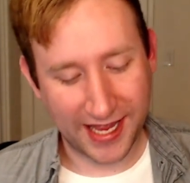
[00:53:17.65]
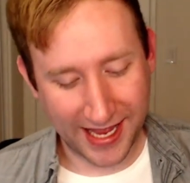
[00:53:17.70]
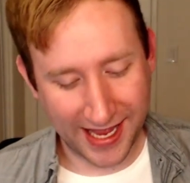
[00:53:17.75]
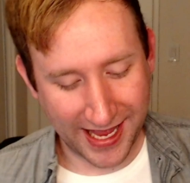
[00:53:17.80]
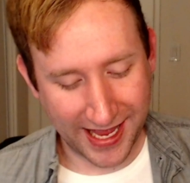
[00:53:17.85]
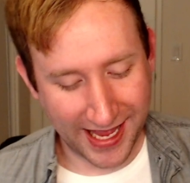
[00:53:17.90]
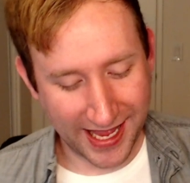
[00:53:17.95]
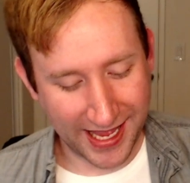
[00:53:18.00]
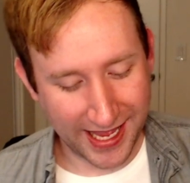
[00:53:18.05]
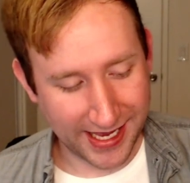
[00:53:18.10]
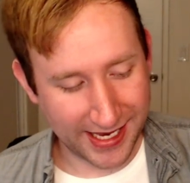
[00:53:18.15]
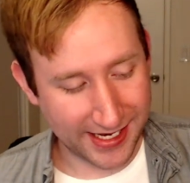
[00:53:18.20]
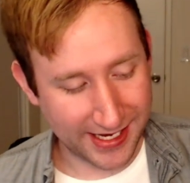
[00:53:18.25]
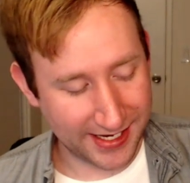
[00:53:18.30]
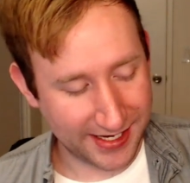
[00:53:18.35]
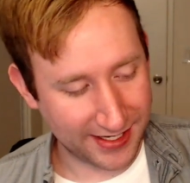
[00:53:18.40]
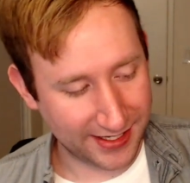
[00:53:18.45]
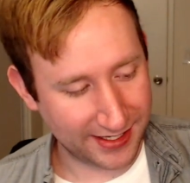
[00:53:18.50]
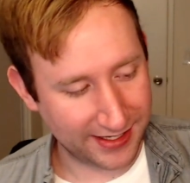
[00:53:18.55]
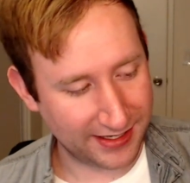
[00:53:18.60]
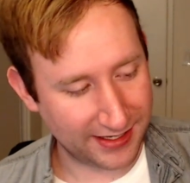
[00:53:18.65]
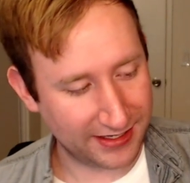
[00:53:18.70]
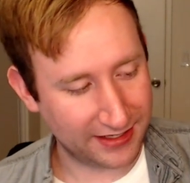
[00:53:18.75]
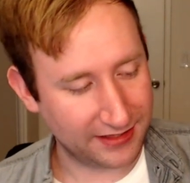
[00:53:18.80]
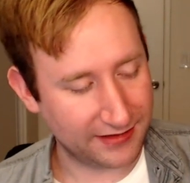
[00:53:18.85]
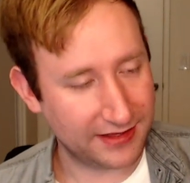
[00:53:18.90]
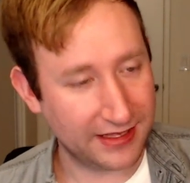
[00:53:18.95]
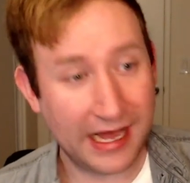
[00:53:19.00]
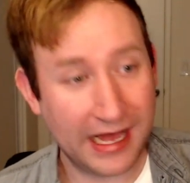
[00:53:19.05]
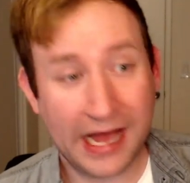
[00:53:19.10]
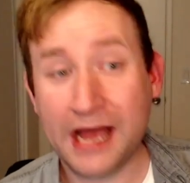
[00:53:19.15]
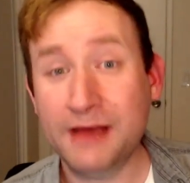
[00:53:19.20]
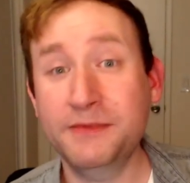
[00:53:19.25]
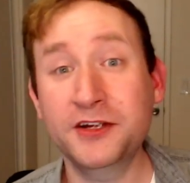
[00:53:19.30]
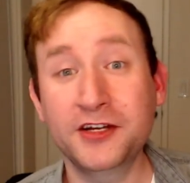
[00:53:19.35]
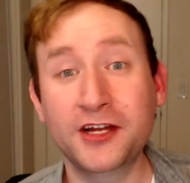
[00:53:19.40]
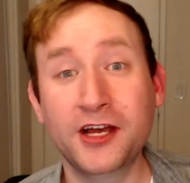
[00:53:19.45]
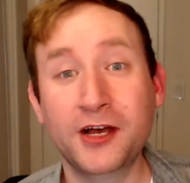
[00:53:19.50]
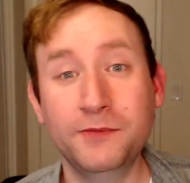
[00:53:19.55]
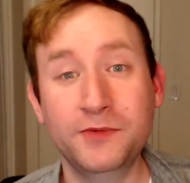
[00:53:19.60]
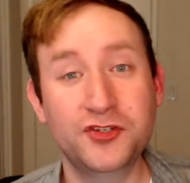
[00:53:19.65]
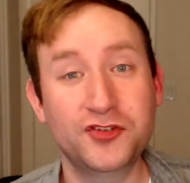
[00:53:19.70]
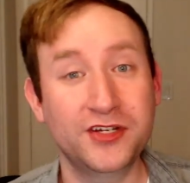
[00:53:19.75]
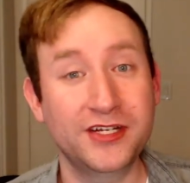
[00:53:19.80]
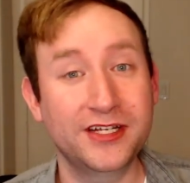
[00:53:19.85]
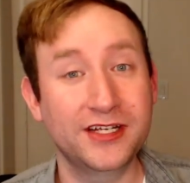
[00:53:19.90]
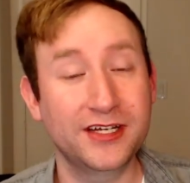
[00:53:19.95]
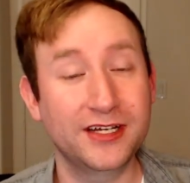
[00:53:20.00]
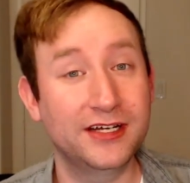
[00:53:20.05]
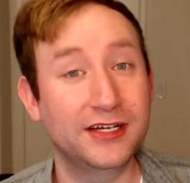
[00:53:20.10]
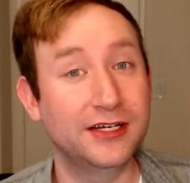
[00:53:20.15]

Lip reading: And I'm here to help you drink